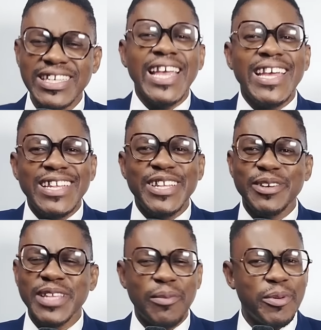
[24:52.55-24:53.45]

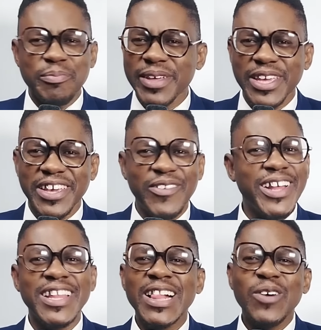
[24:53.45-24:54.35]
Thabo Mbeki.
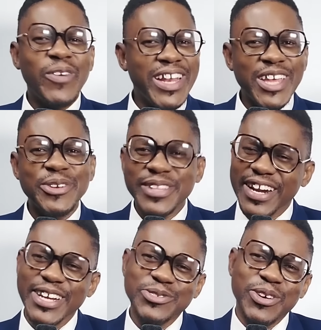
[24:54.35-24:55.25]
What are you
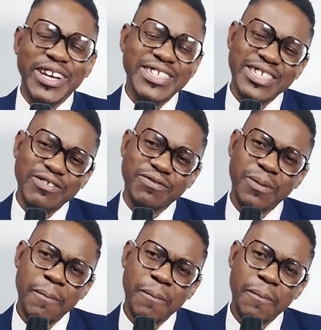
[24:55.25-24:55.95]
trying to achieve?